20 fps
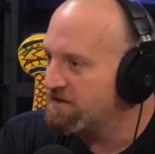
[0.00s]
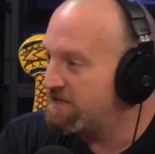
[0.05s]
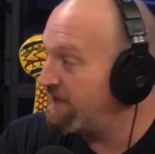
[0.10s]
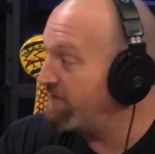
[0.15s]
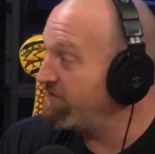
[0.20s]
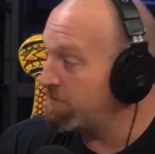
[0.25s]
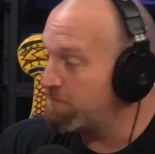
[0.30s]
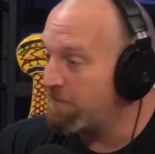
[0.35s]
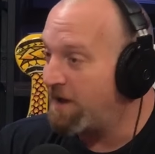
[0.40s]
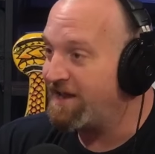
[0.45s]

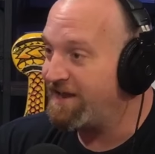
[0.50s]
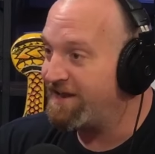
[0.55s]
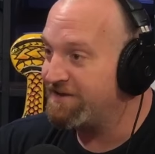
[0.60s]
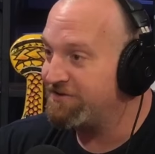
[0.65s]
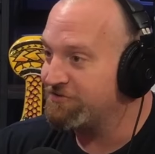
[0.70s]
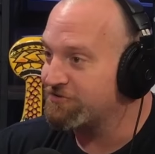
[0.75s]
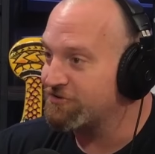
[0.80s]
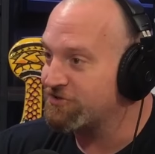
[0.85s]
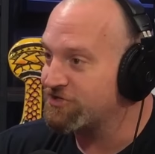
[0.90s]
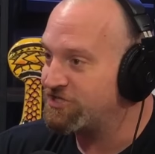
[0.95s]
Giving my
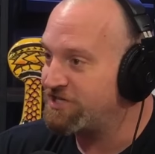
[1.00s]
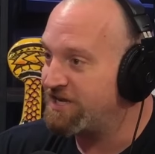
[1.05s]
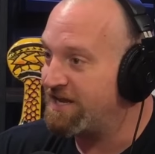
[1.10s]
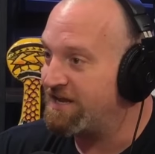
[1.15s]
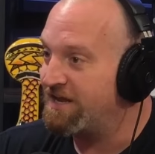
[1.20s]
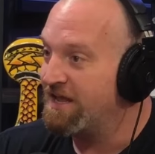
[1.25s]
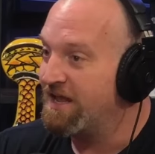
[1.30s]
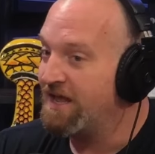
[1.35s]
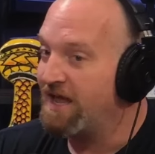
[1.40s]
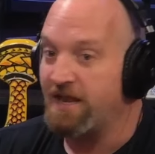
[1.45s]
handler
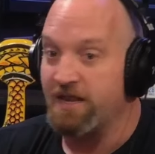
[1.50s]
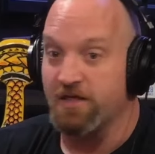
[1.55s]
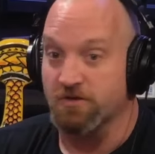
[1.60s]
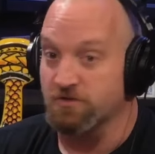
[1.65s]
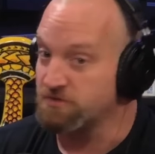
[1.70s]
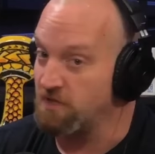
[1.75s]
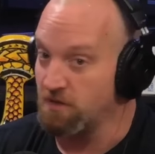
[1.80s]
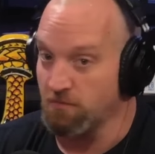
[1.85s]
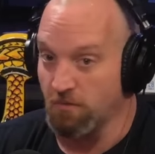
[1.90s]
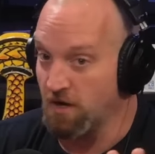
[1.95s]
shit. And he
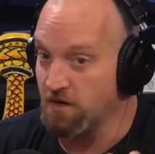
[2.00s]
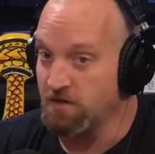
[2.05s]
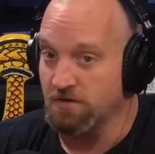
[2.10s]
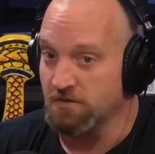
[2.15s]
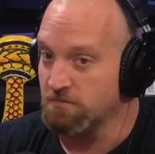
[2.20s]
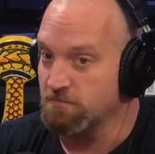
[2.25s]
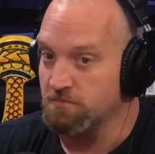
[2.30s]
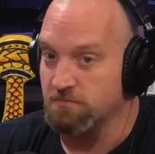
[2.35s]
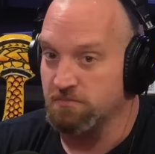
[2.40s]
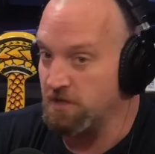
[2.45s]
goes, they wanted
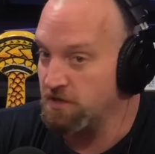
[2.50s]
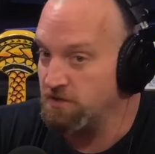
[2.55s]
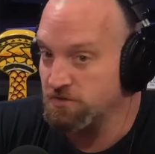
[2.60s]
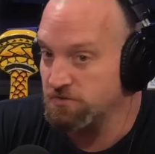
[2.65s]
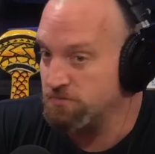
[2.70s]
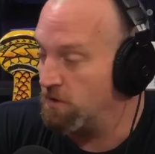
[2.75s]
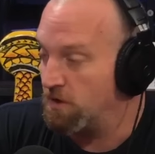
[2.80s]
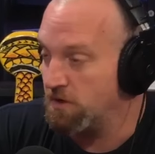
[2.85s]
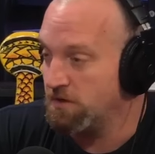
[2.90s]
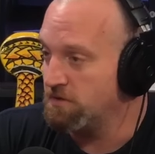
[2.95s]
him. They
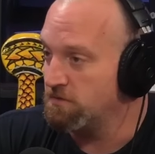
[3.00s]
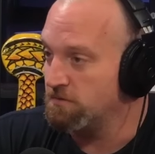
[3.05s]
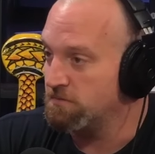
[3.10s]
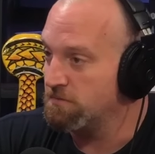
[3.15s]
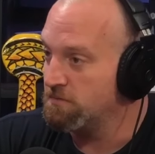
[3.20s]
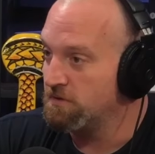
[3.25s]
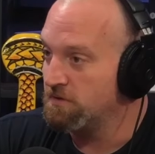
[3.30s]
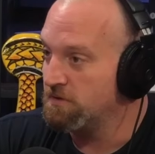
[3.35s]
just wanted him.